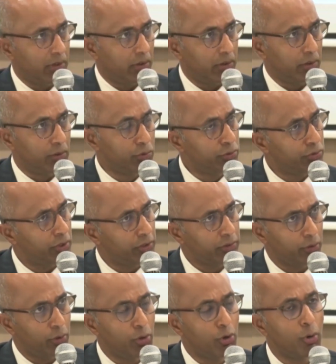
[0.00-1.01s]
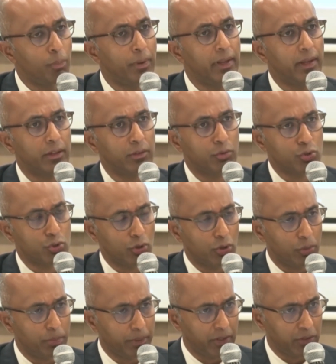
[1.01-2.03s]
limited access and
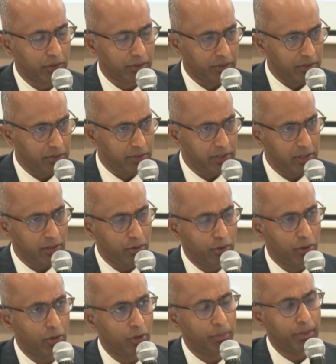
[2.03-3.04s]
appropriate means